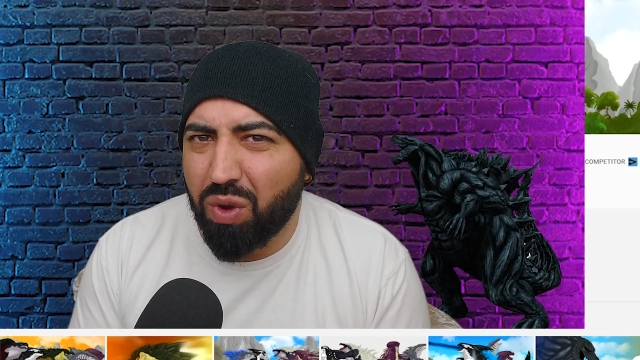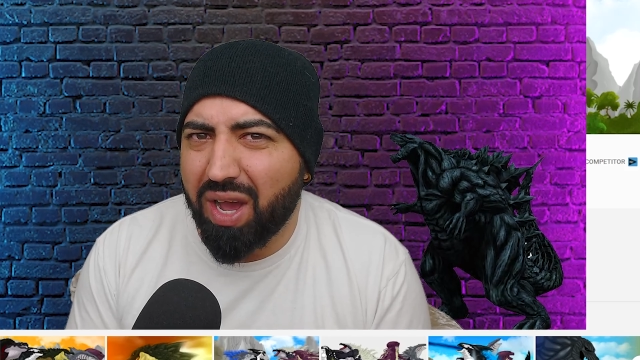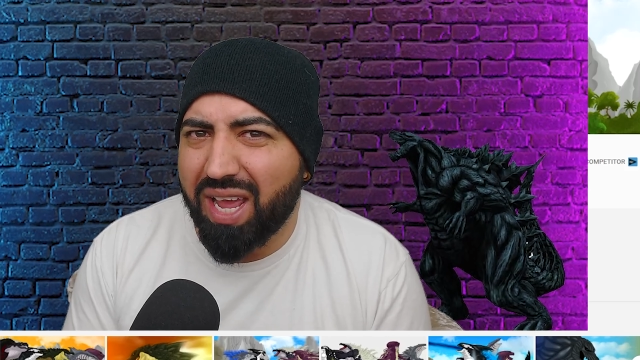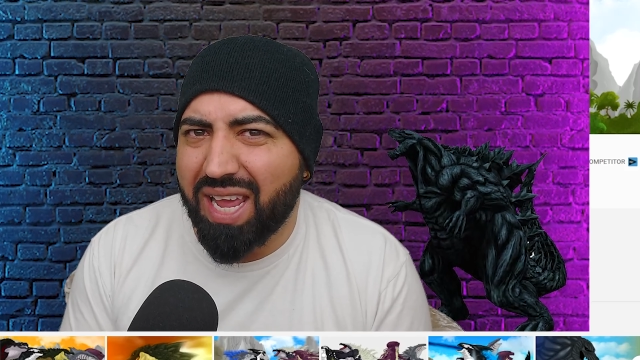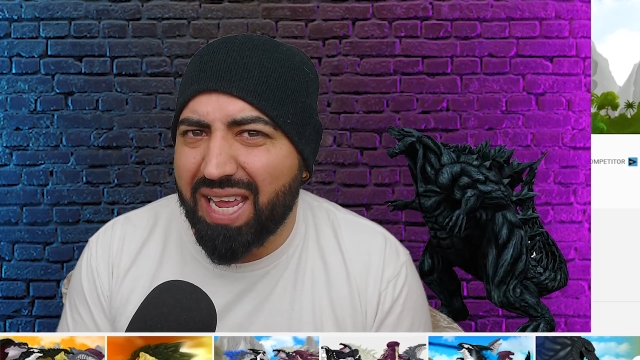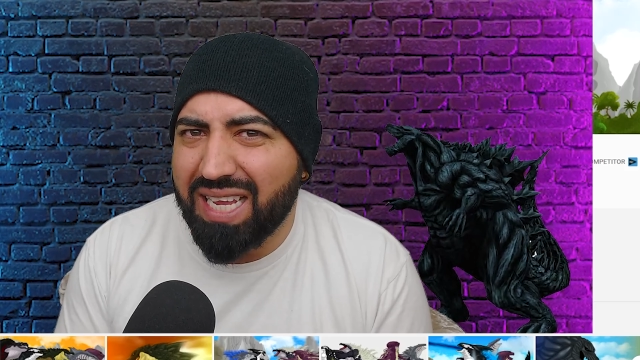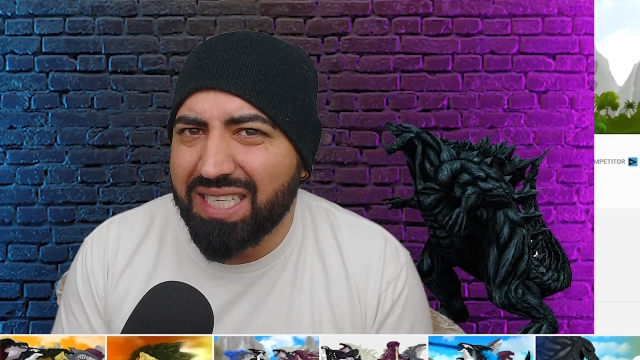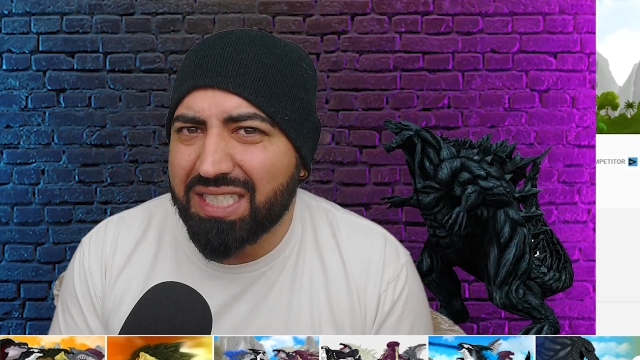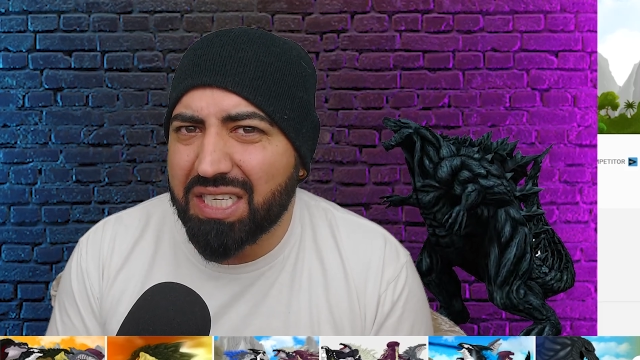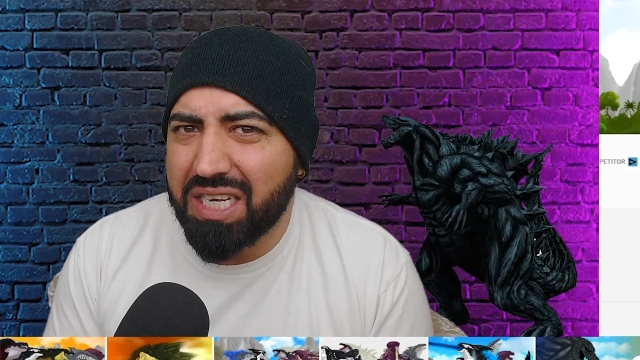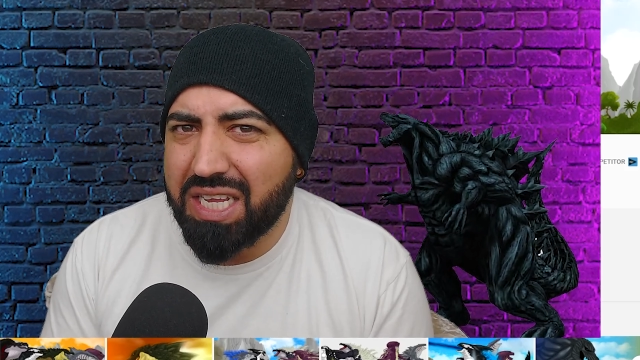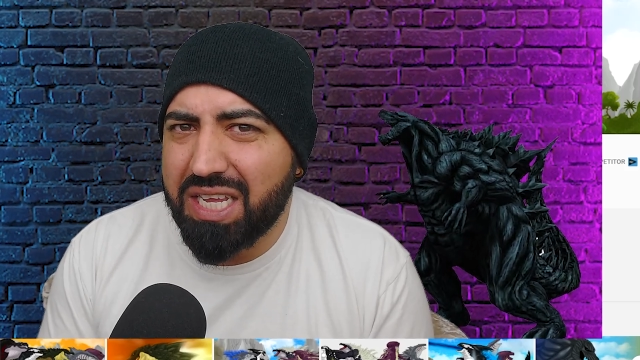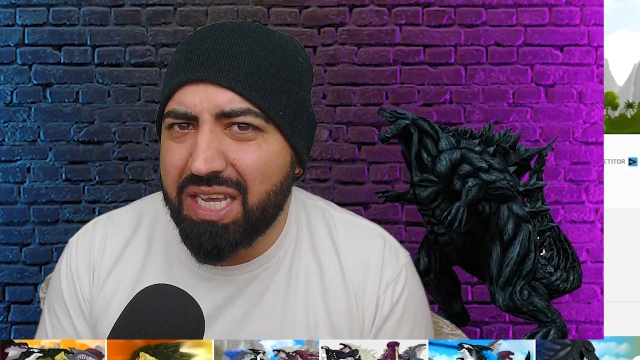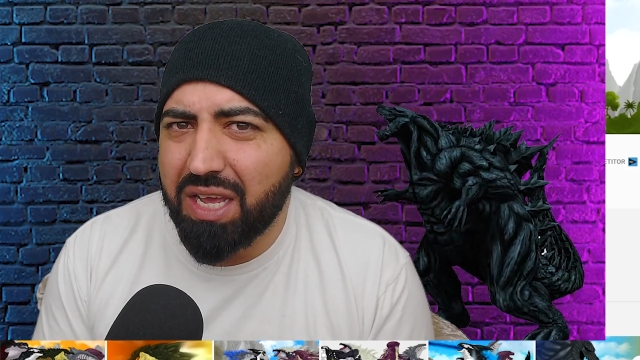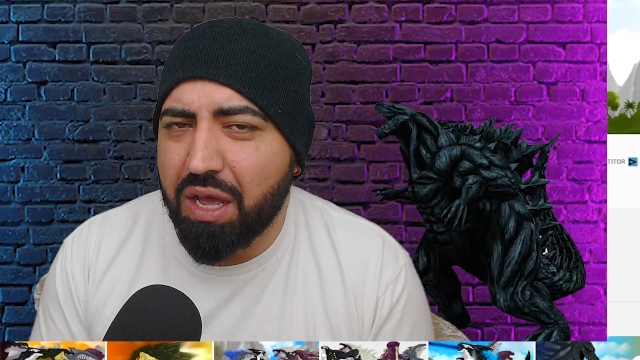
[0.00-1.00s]
quite
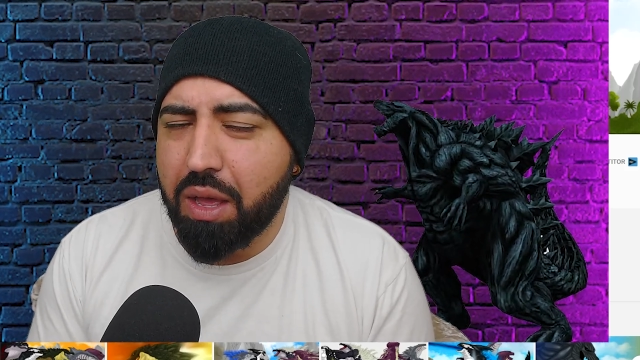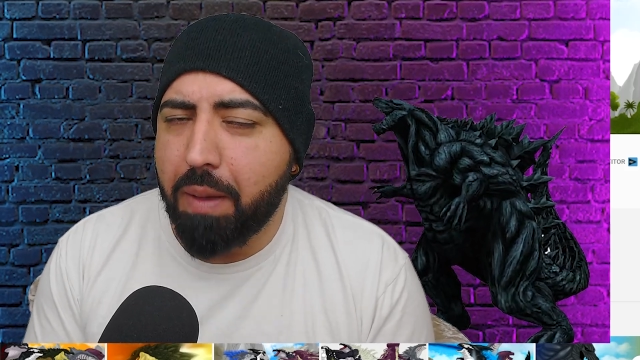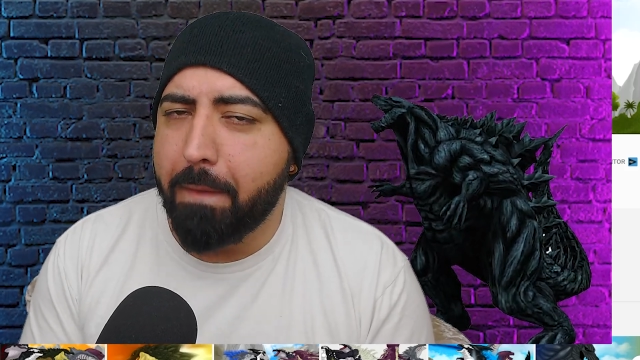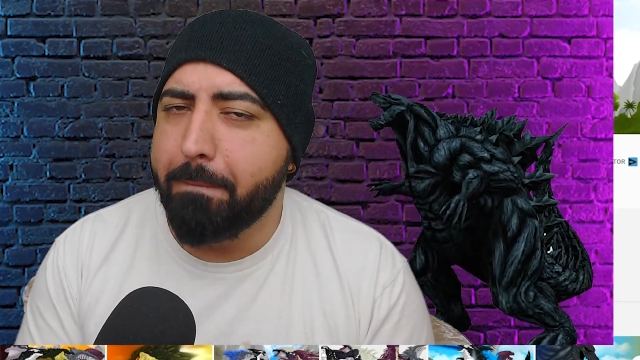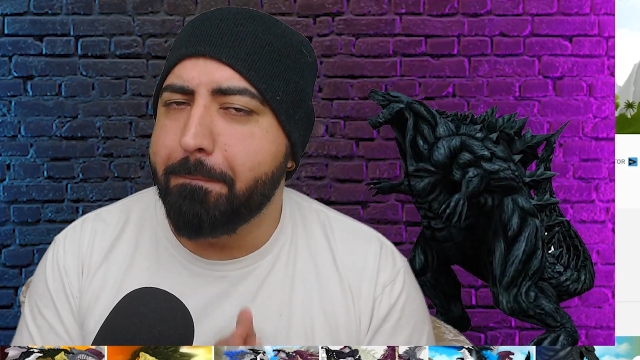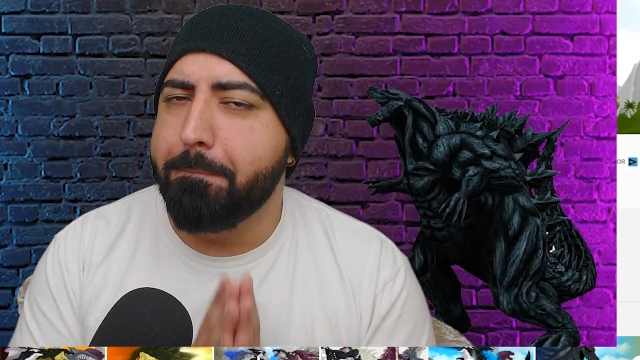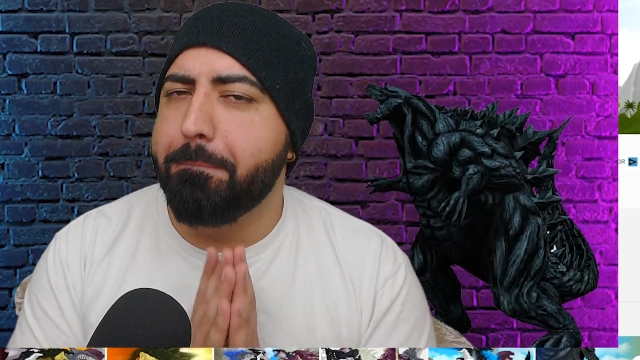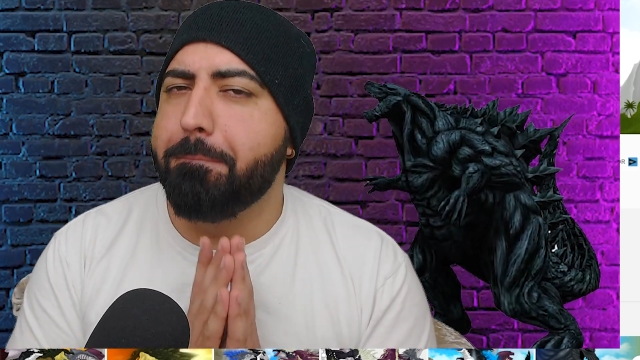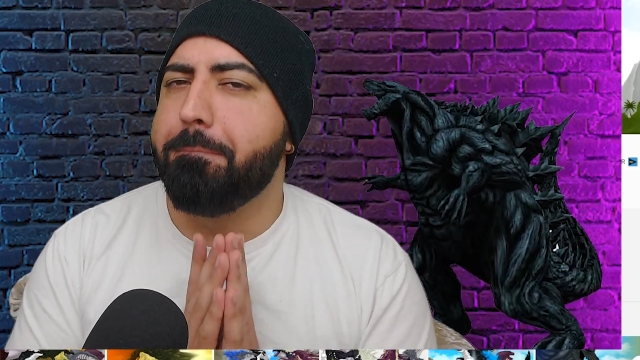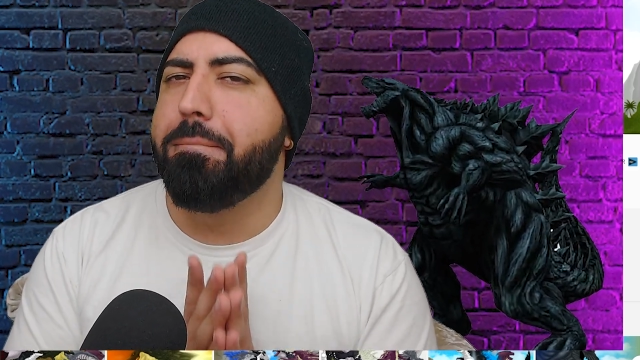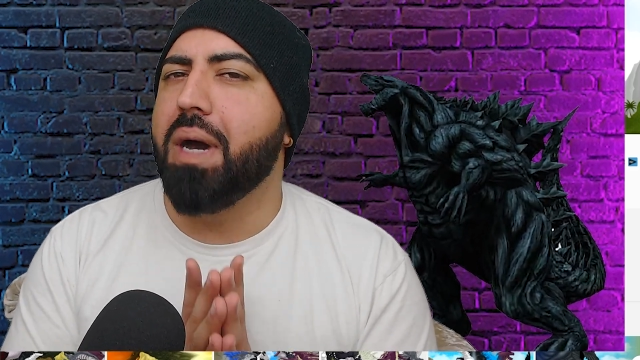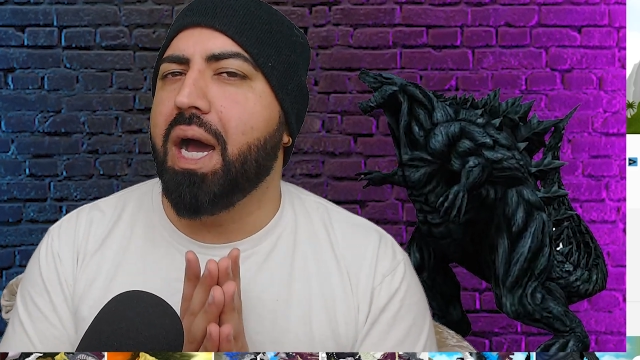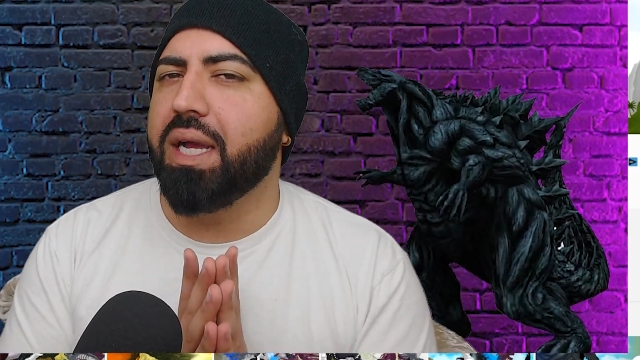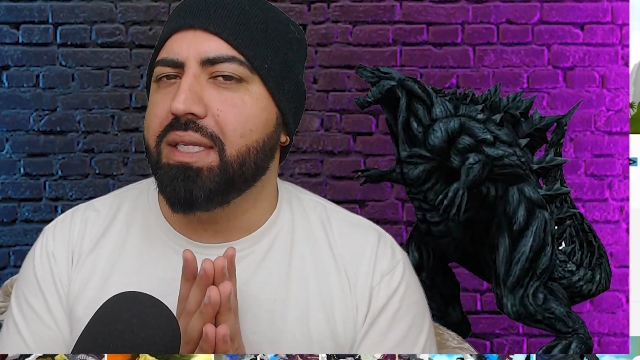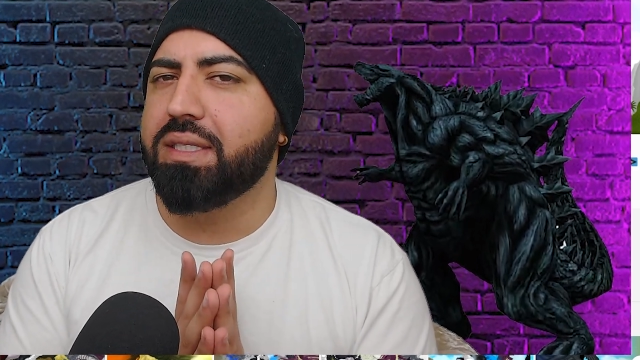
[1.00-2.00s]
easily,
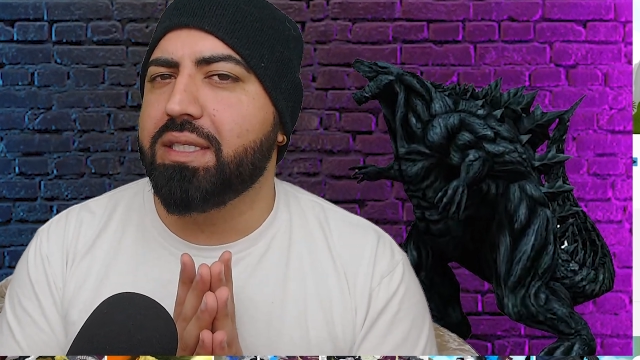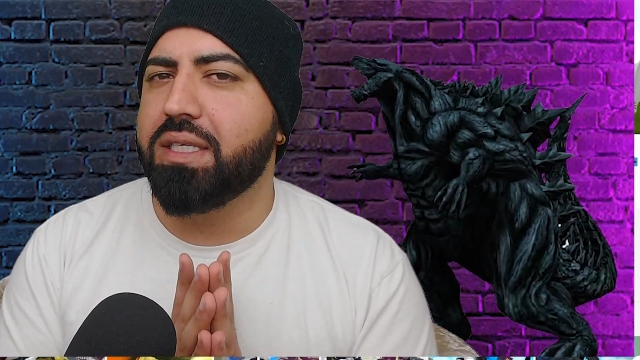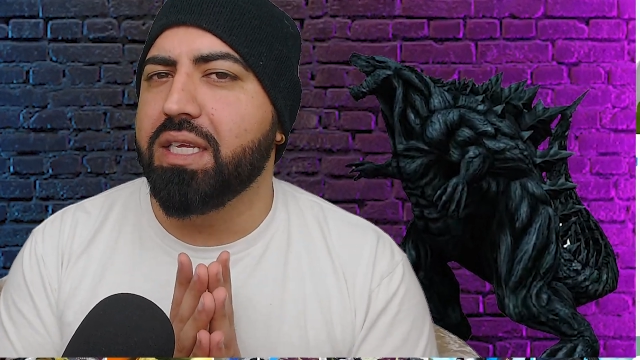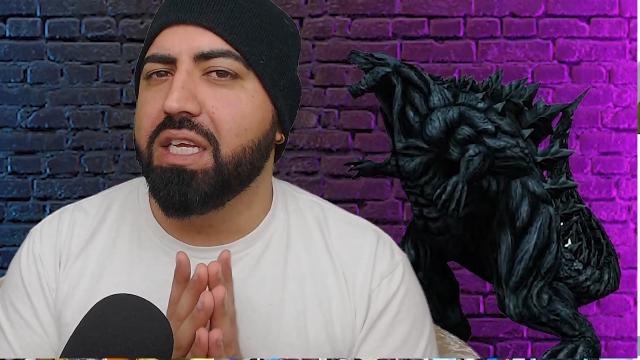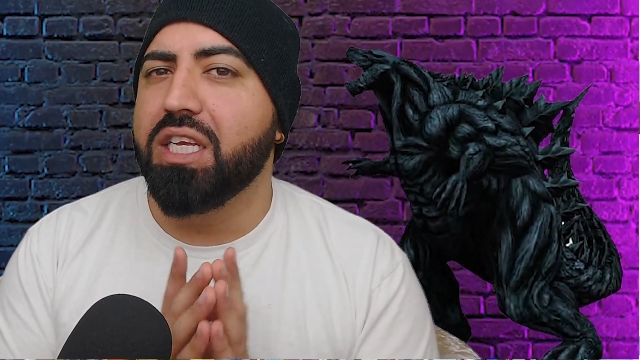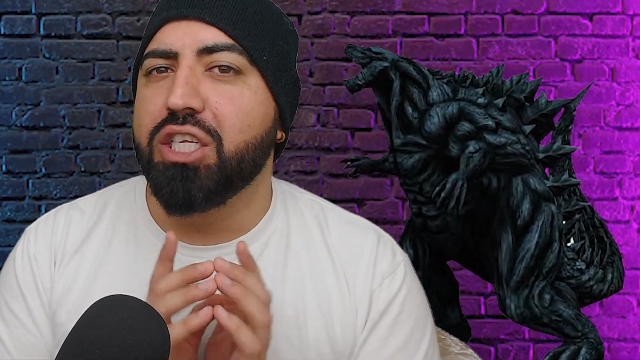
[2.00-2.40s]
but